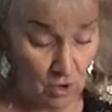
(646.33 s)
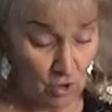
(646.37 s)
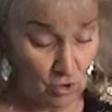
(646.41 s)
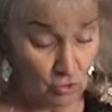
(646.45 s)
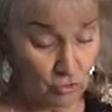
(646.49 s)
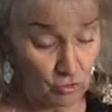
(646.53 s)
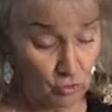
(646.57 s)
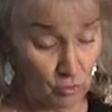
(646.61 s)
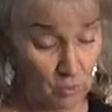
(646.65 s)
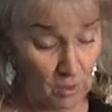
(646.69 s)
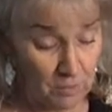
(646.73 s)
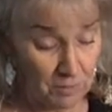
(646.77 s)

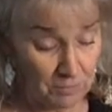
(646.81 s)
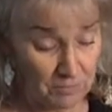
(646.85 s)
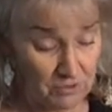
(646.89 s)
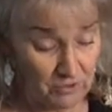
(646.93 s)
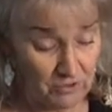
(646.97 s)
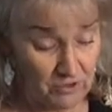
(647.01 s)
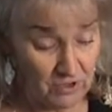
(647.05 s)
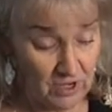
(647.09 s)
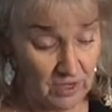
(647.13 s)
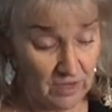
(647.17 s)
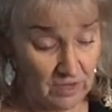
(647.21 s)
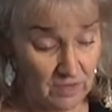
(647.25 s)
So I'm
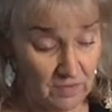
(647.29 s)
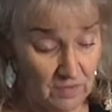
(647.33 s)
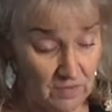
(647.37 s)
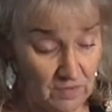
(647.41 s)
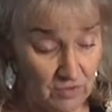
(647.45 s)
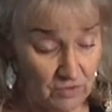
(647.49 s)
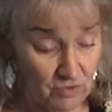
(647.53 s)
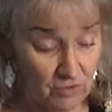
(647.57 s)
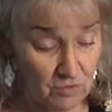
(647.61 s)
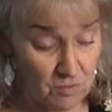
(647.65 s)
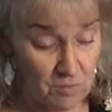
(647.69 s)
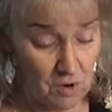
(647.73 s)
just taking
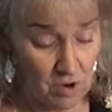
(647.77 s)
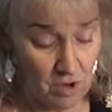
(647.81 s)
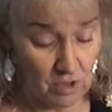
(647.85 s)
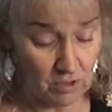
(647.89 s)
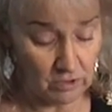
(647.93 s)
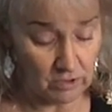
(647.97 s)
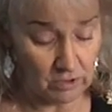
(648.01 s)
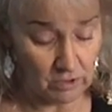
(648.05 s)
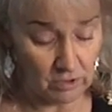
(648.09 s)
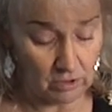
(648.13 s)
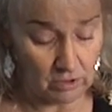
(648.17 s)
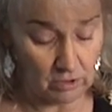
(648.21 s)
these
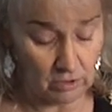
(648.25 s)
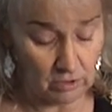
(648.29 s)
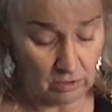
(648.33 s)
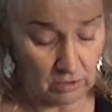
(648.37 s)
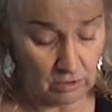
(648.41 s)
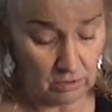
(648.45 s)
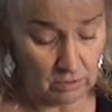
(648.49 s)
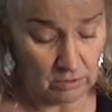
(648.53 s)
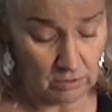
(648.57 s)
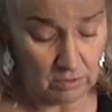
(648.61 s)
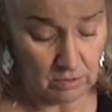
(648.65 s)
small little